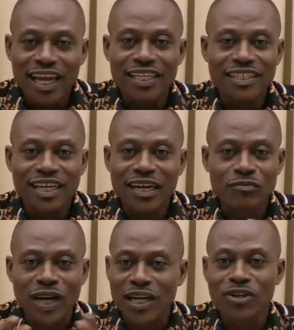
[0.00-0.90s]
And
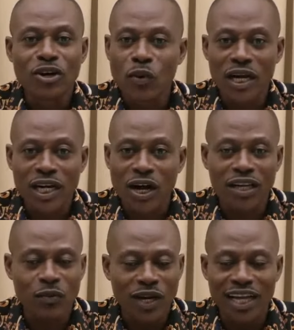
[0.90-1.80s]
I don't know what to
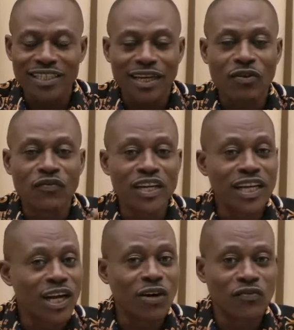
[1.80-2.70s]
call it, whether it's an
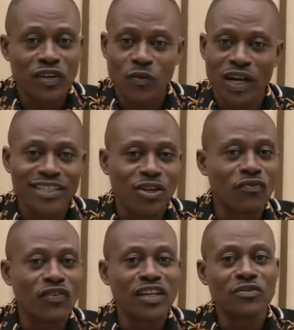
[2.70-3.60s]
unveiling conference, whether it's an
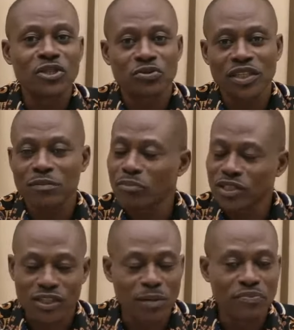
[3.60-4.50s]
unveiling retreat,
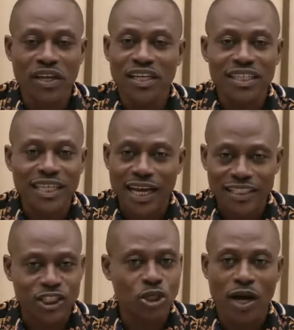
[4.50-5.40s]
but something is
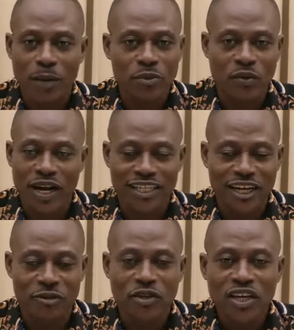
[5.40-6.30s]
sure happening right
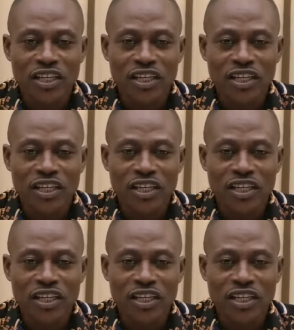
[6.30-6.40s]
now.